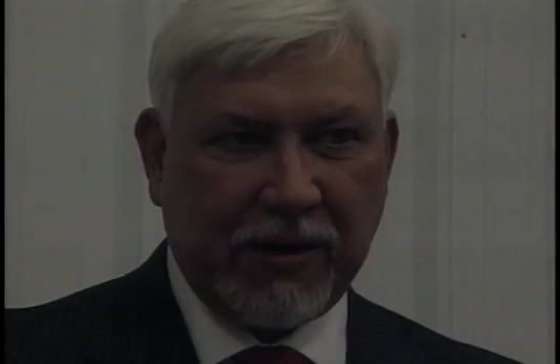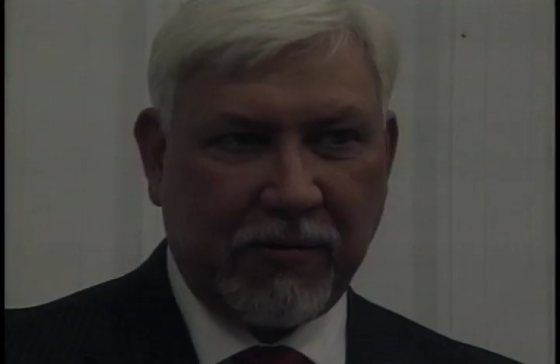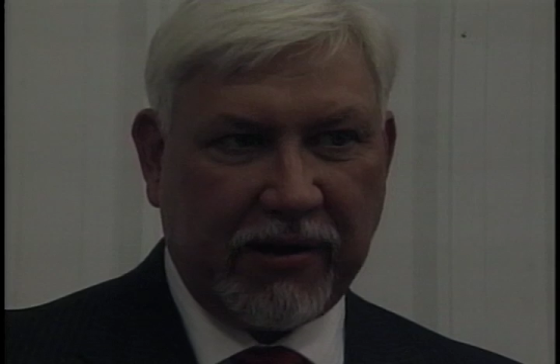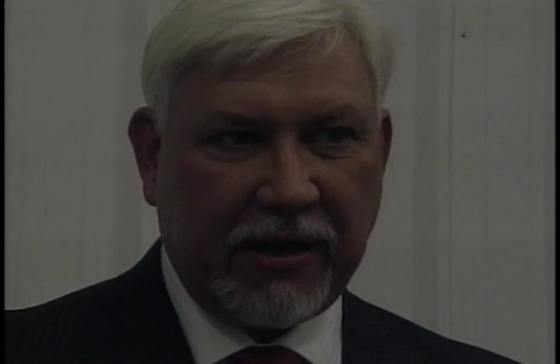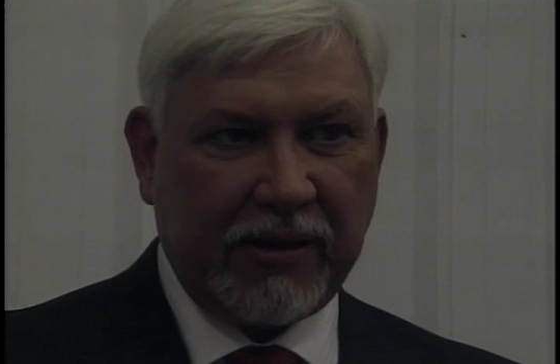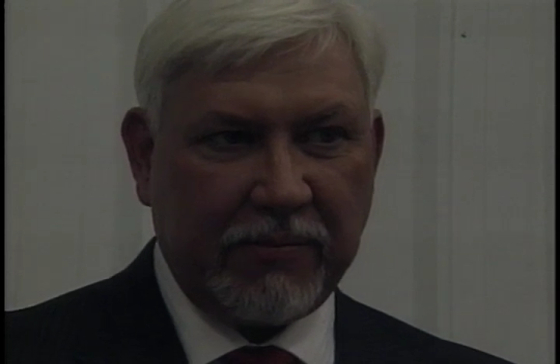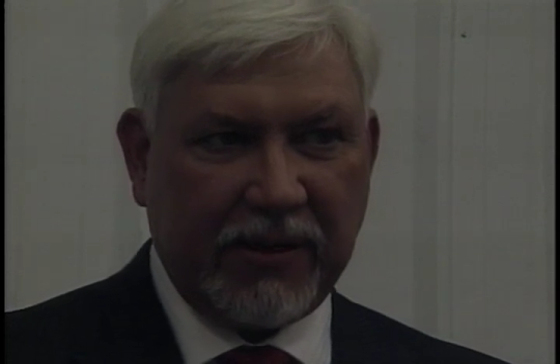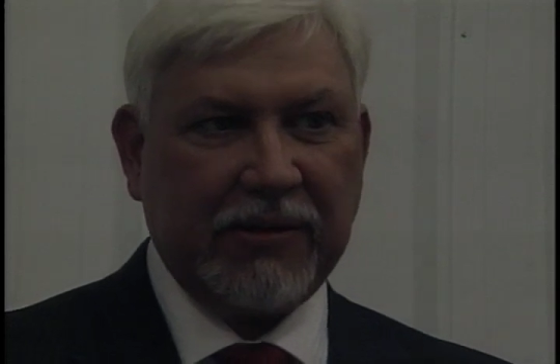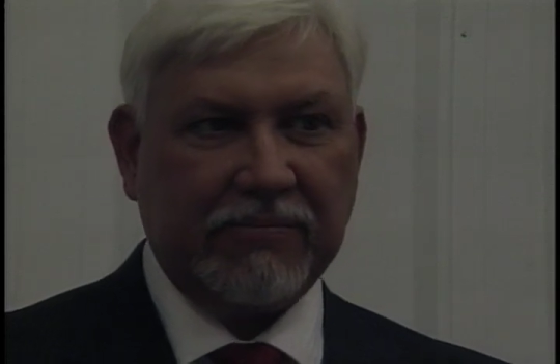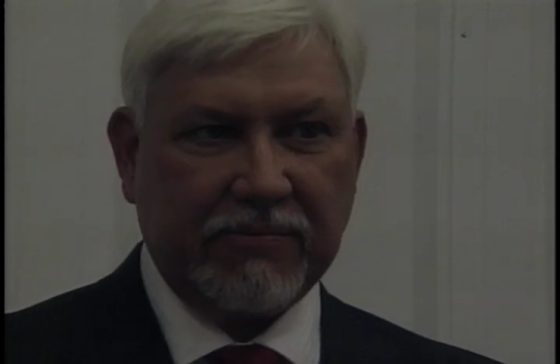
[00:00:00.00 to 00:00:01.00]
away,
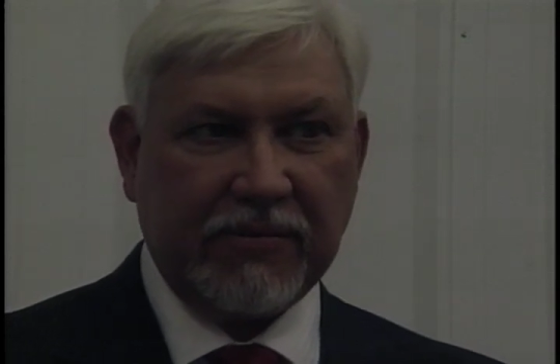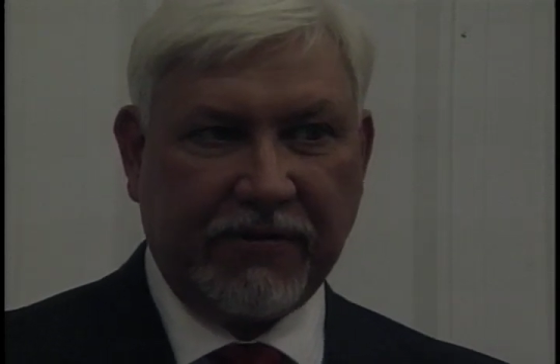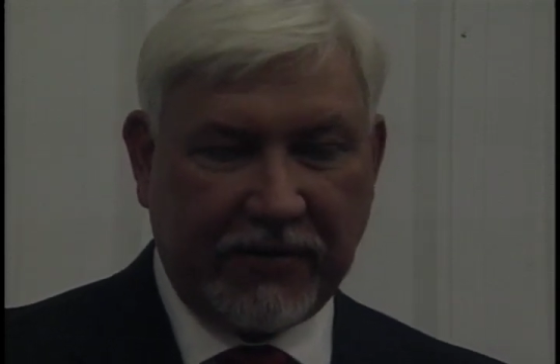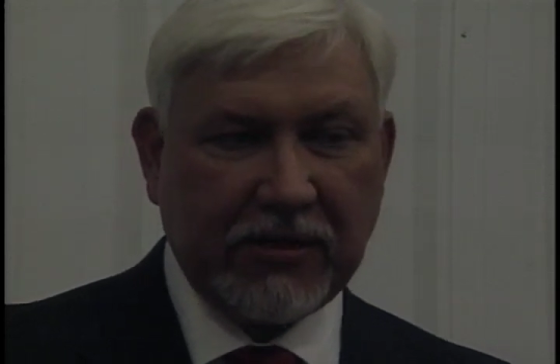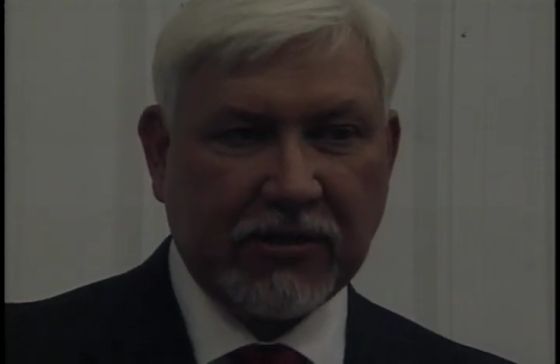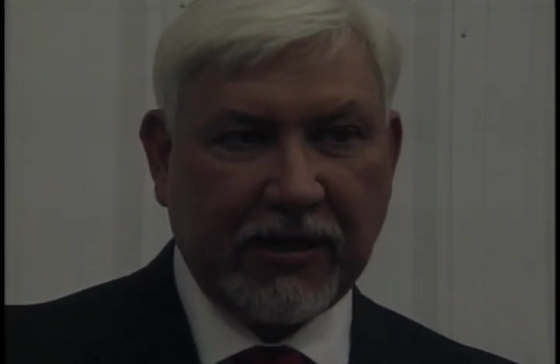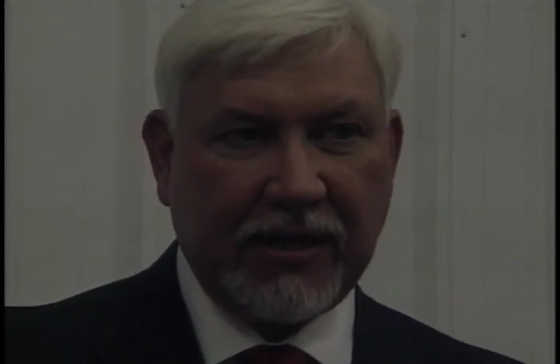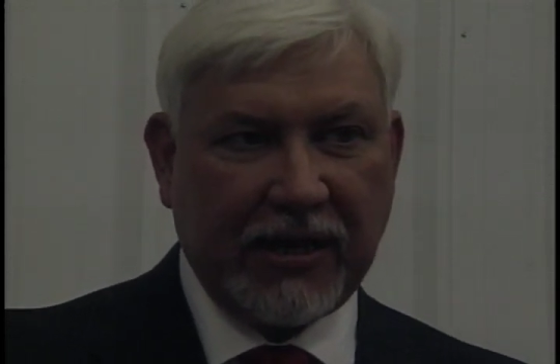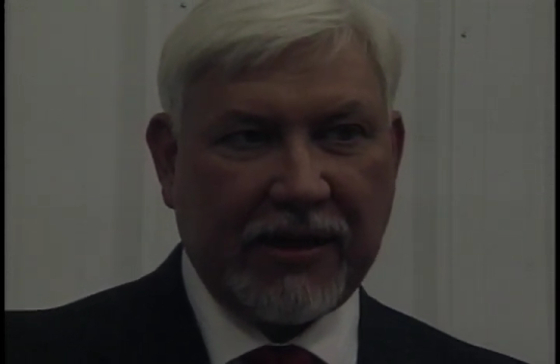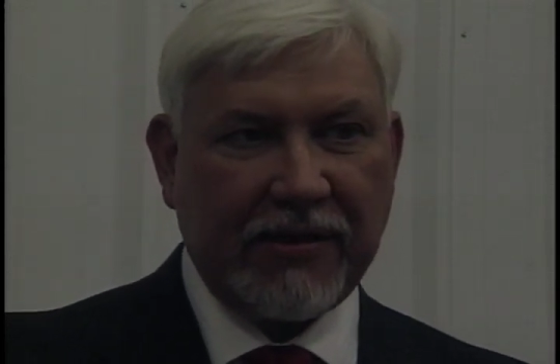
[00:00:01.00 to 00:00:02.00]
but
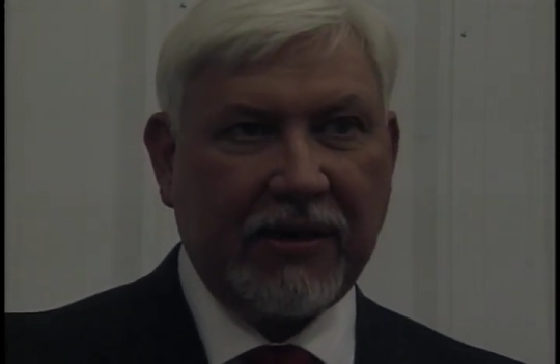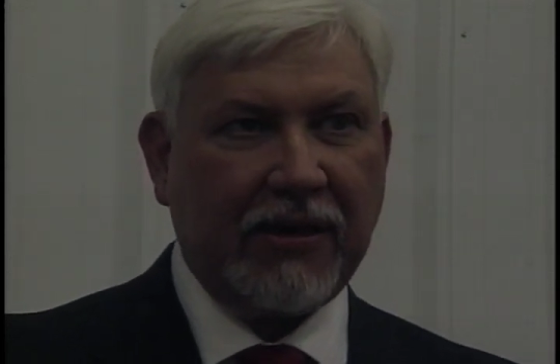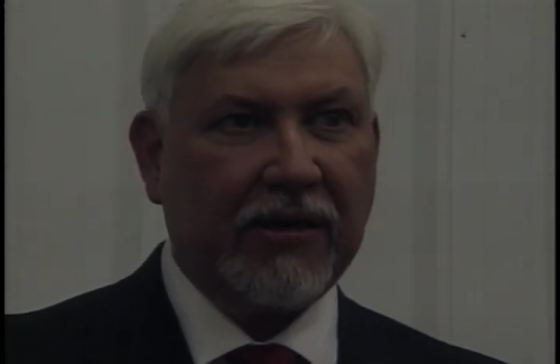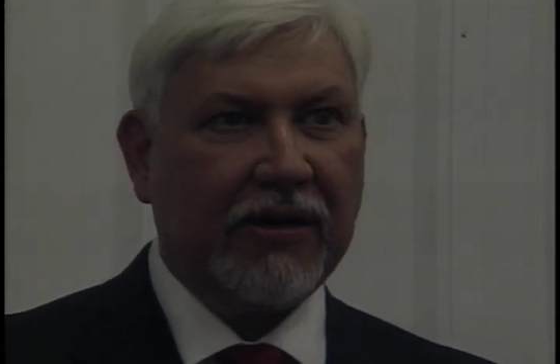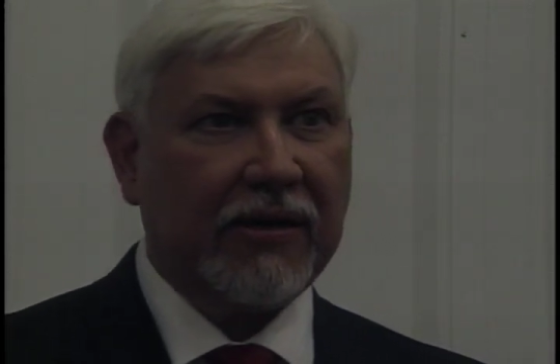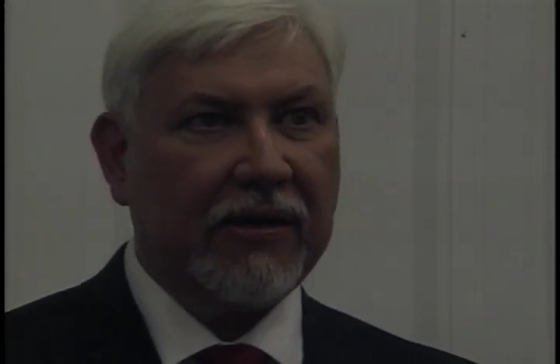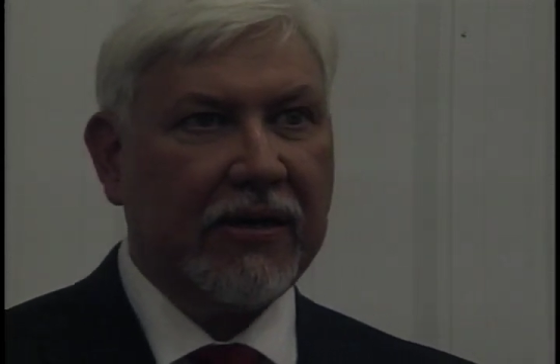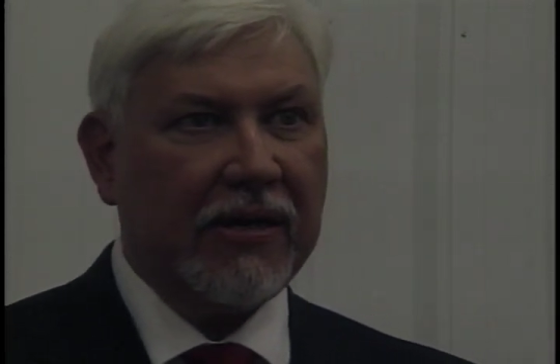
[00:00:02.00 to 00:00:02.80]
eventually I think uh,